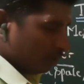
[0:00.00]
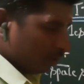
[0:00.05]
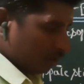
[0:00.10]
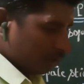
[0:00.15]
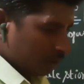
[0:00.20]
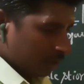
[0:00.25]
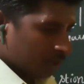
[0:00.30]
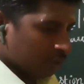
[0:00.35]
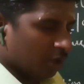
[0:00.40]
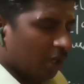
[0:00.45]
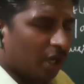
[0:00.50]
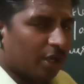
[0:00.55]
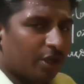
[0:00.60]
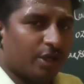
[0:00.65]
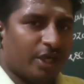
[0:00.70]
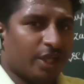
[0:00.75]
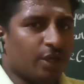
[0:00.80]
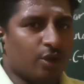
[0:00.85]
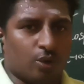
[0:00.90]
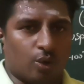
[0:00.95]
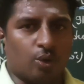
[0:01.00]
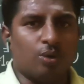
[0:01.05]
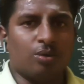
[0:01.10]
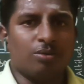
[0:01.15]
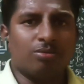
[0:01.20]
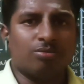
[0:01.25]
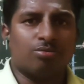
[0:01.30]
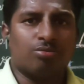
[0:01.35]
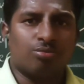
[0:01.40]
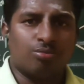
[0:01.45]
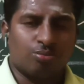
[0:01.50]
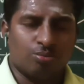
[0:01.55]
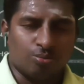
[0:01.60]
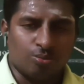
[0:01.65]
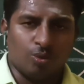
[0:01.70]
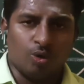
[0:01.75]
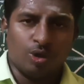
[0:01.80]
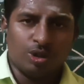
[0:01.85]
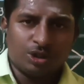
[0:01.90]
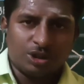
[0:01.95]
you already know
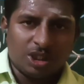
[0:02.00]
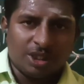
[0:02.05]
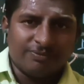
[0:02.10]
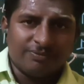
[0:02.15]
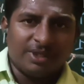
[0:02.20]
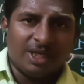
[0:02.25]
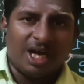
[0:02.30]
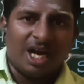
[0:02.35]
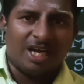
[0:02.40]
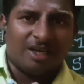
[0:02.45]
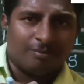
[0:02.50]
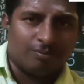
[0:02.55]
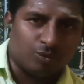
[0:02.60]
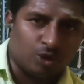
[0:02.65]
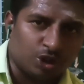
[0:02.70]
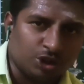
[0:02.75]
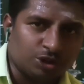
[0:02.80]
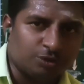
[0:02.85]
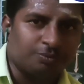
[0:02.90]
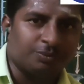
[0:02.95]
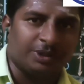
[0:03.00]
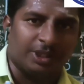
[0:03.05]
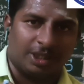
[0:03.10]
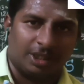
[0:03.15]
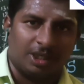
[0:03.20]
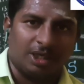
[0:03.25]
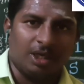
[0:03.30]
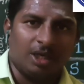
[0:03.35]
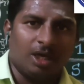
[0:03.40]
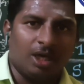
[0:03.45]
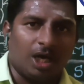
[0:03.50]
most of the atmosphere,